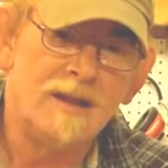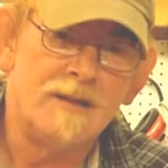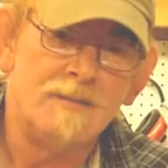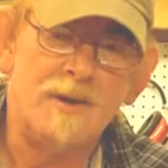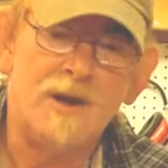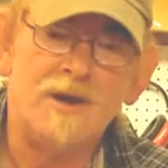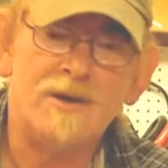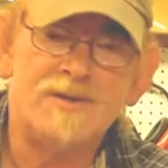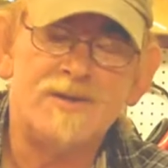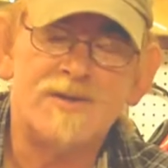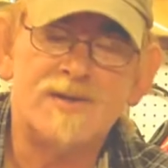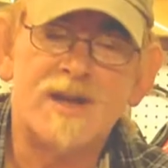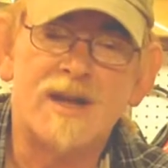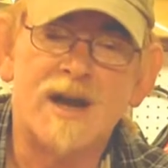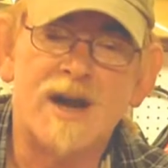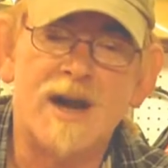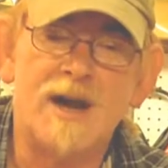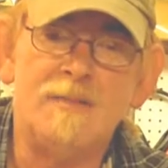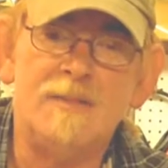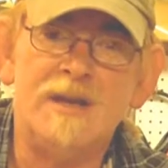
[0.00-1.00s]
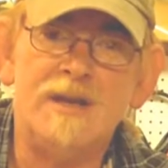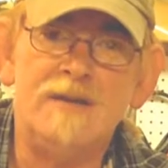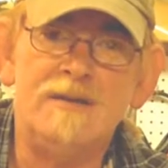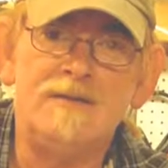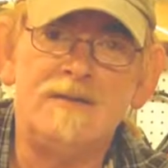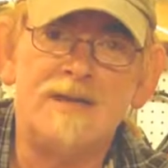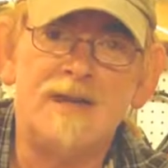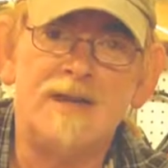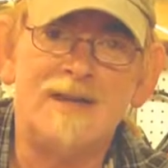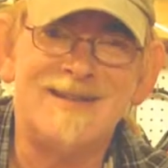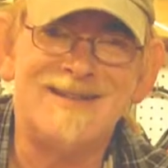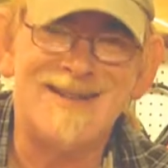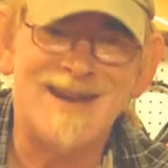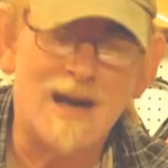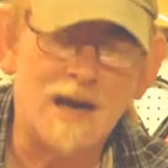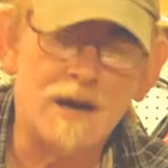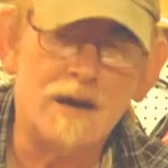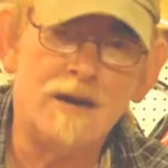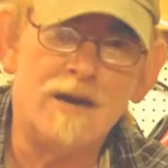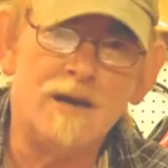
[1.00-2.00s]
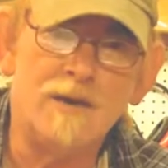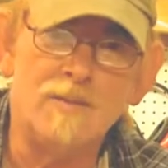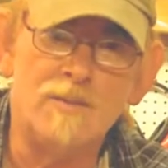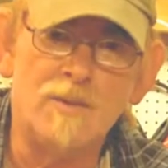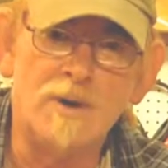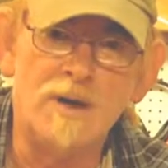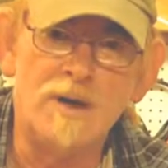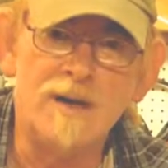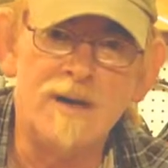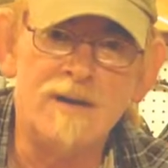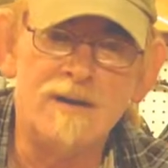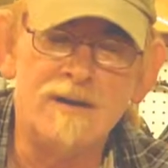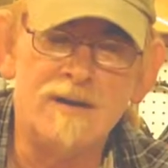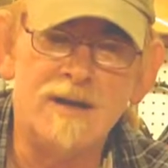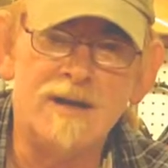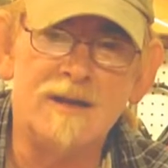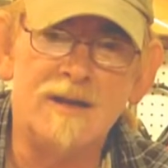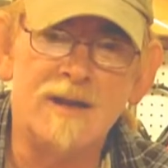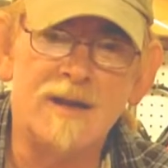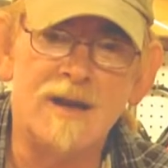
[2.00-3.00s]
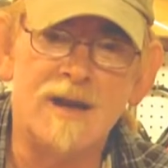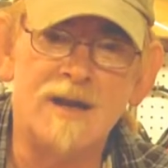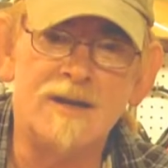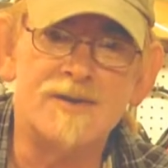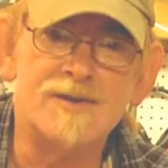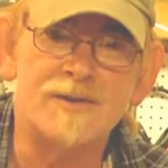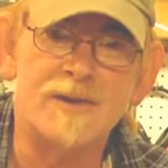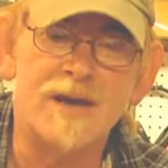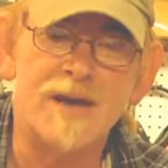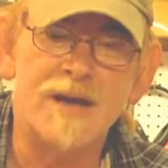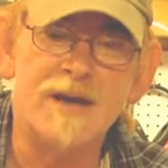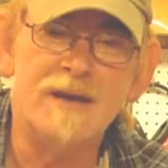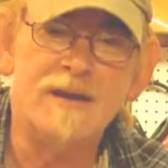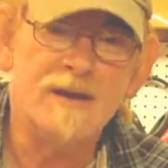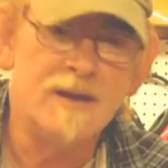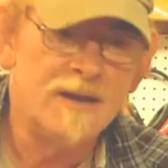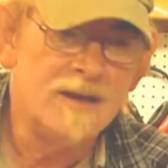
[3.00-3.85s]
the most common utilitarian wood in the country.